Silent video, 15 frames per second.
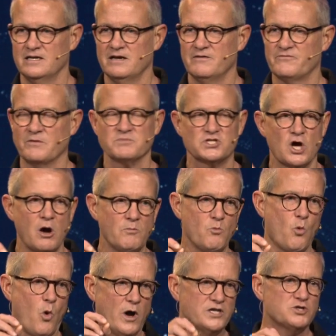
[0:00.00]
from Psalm
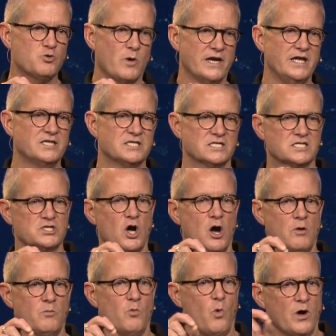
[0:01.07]
120 to
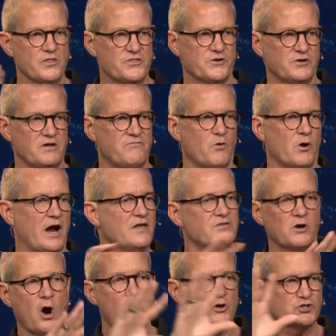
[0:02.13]
Psalm 134, and
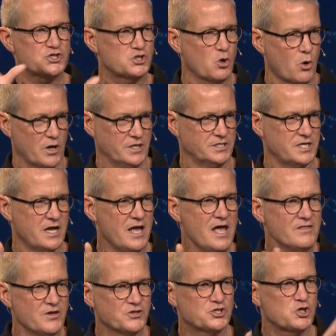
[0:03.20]
they're all short.
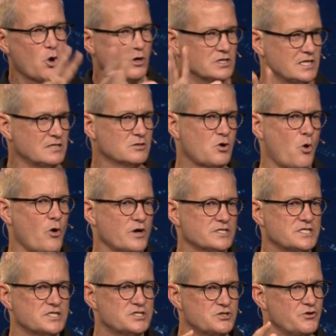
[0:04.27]
They're short little
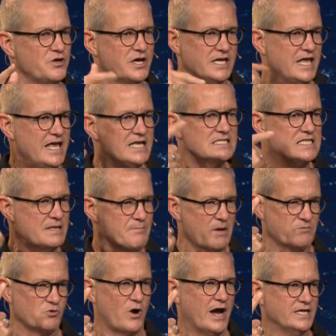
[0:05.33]
choruses, so you could easily
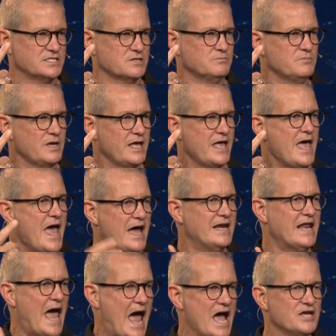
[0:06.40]
memorize them.
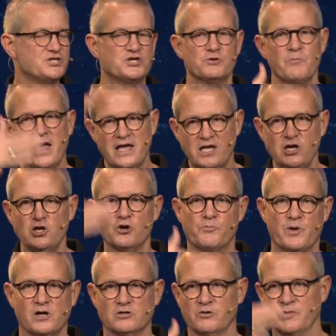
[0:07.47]
And as you're making your
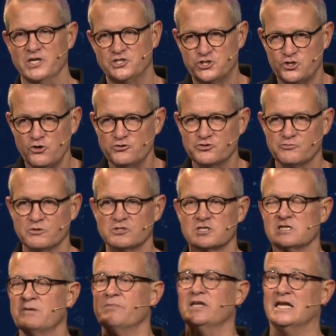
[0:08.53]
pilgrimage to
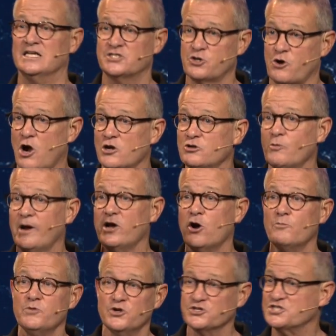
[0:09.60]
Jerusalem and as you're on your way
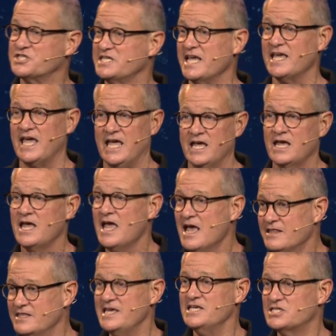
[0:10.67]
home, you're singing
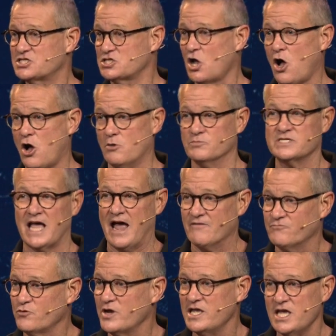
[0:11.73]
these psalms
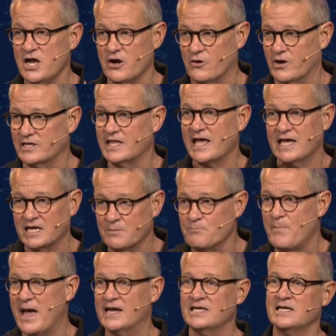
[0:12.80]
every year, and they get
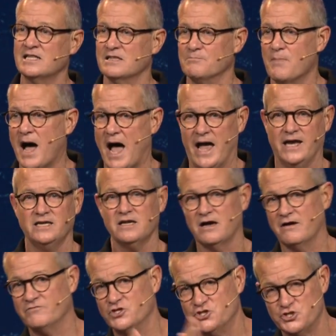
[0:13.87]
embedded in the mind
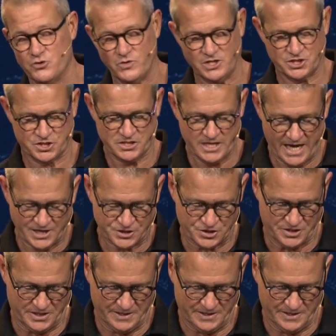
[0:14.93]
of the Jewish nation.